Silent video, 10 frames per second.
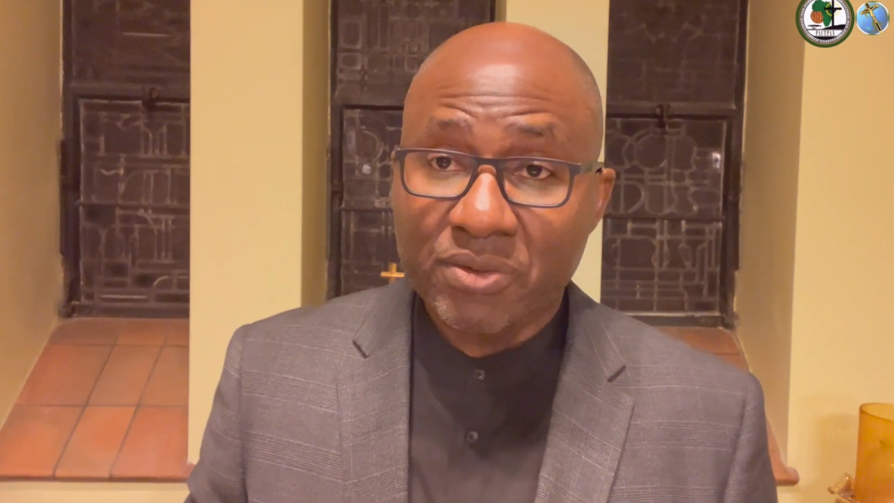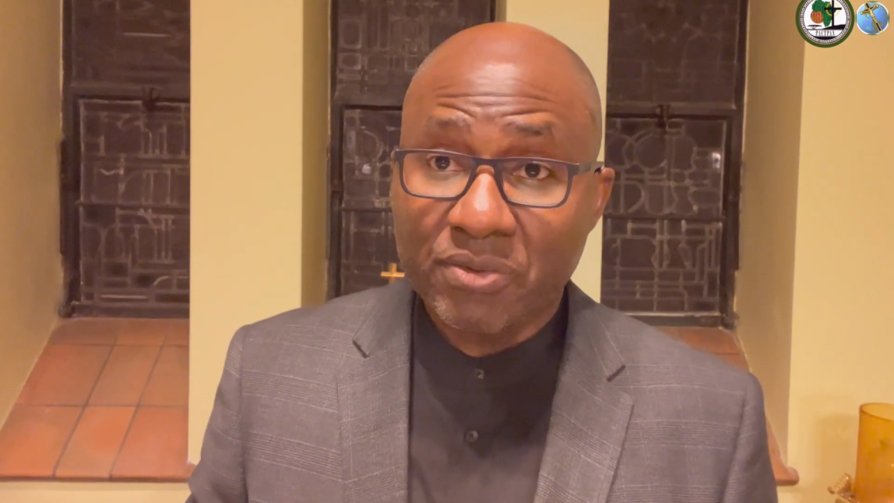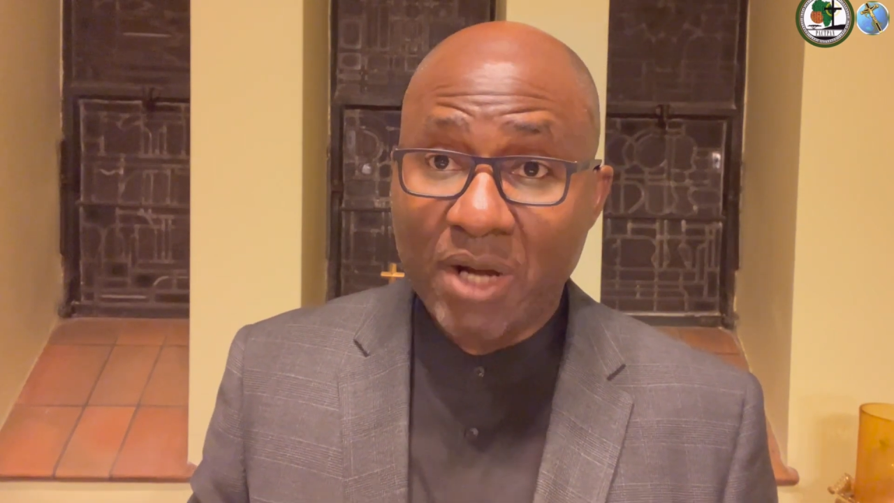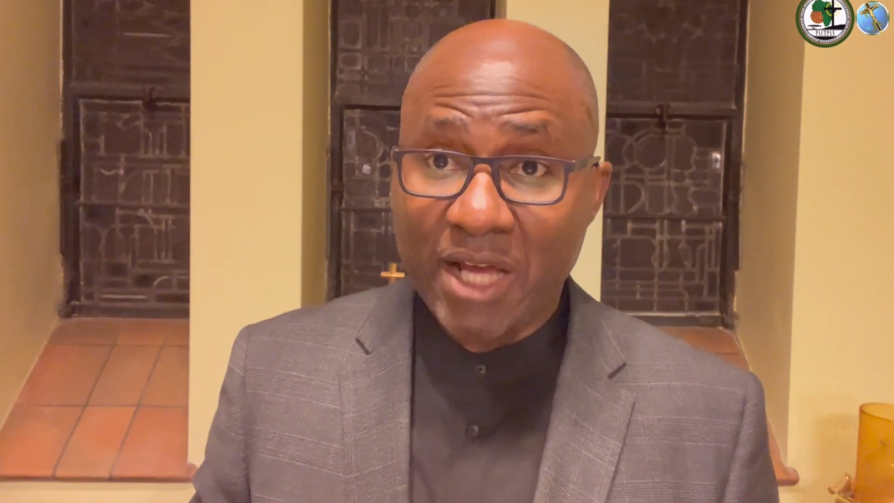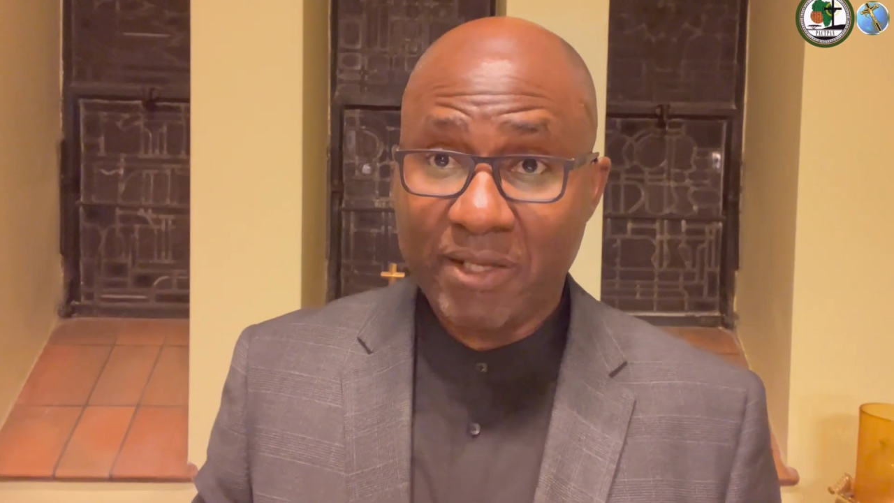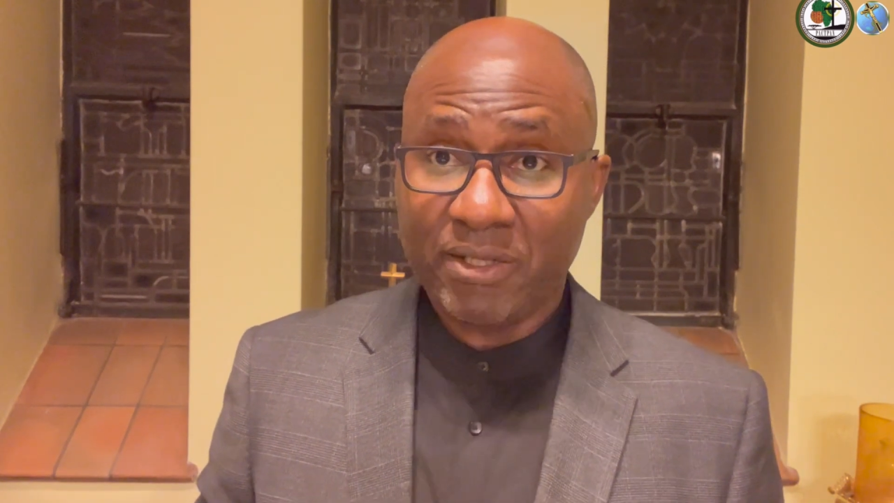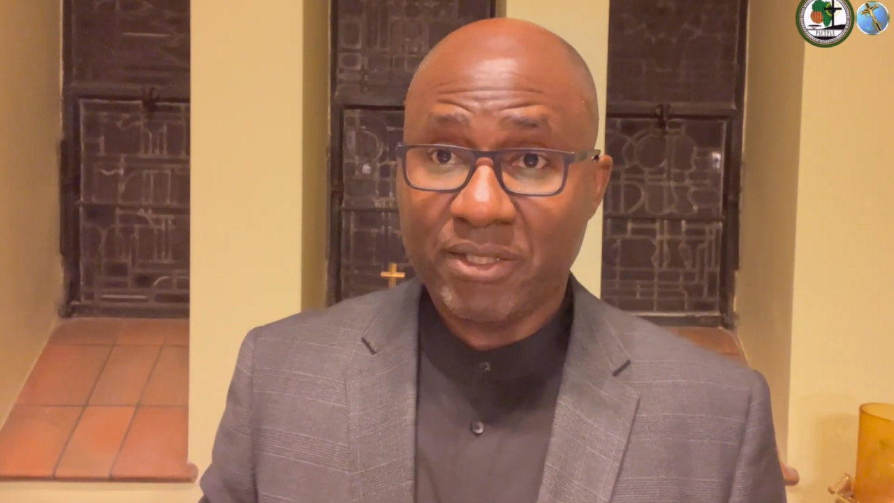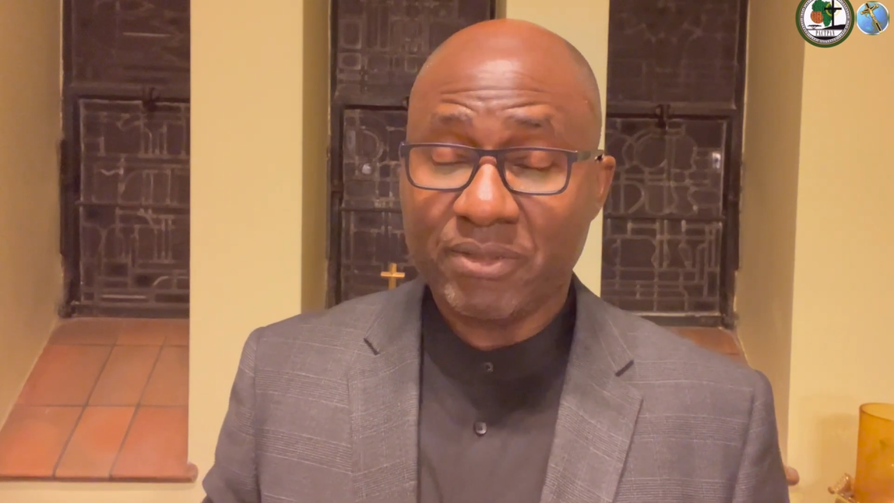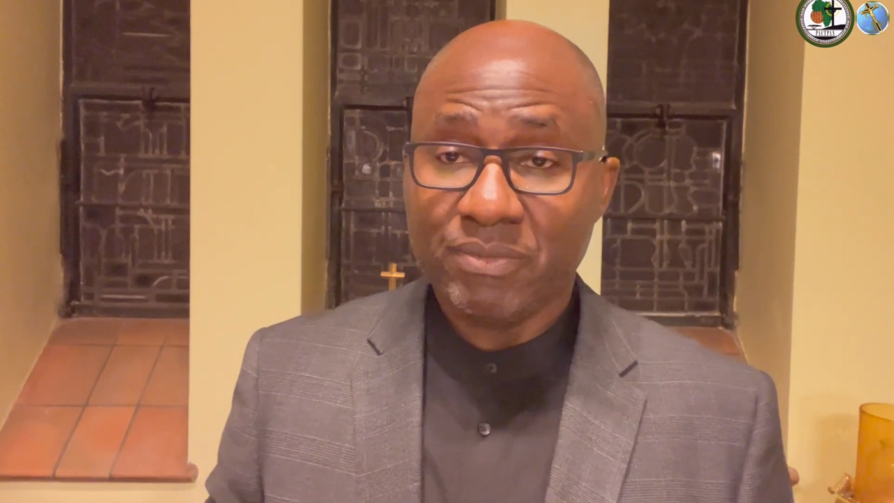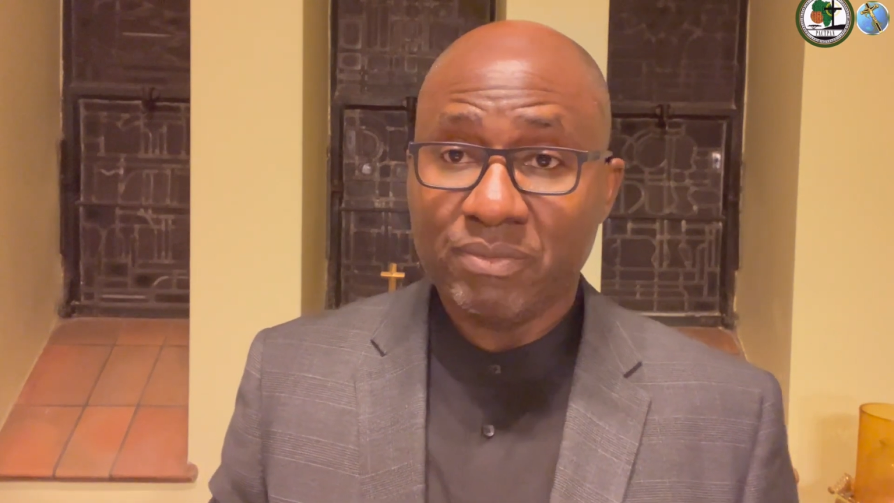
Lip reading: Rather,